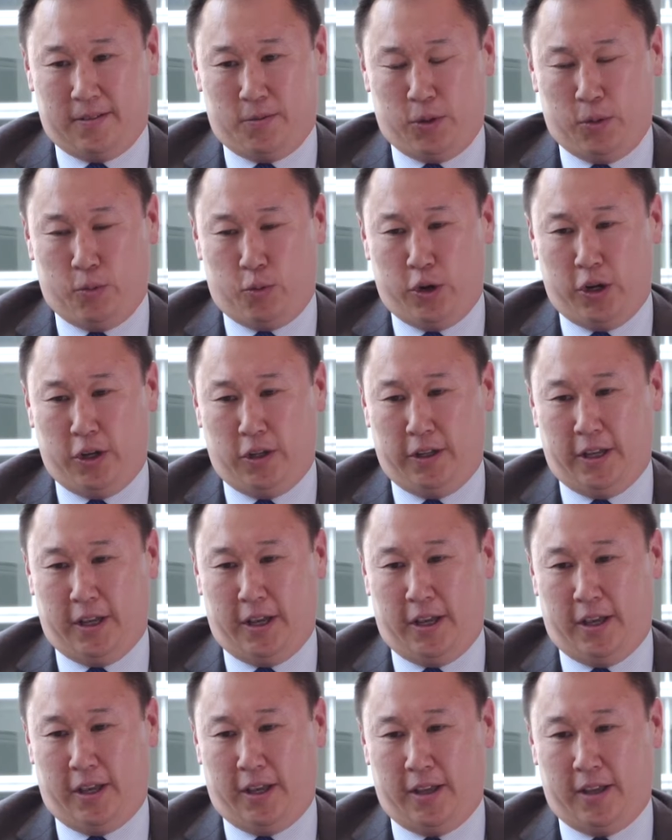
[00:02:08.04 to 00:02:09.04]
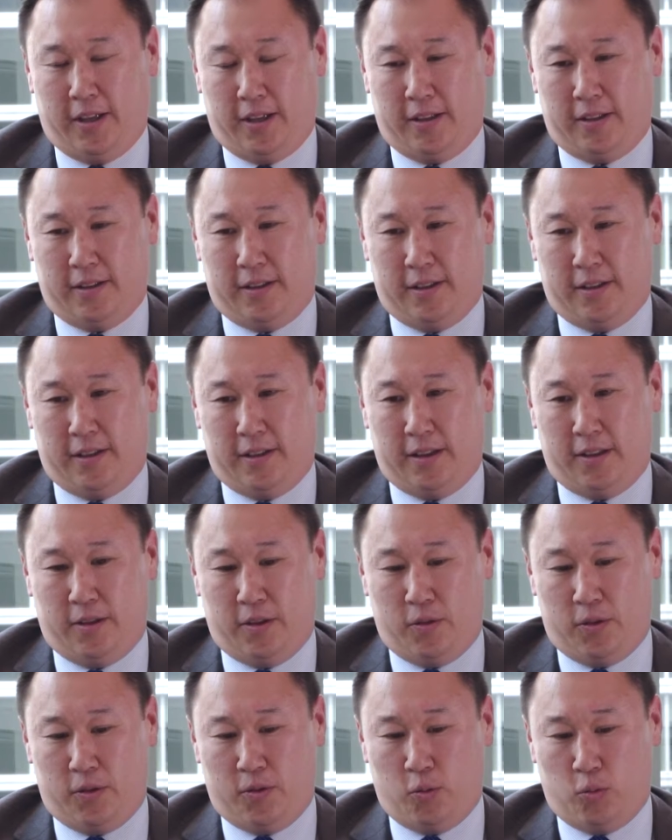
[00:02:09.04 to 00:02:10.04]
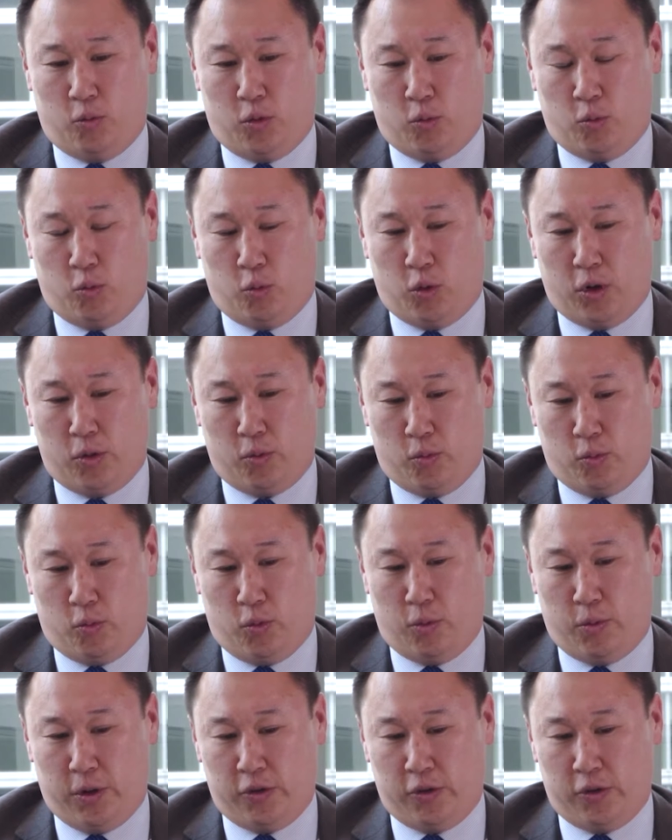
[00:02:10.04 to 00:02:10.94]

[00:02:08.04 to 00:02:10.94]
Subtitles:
we really what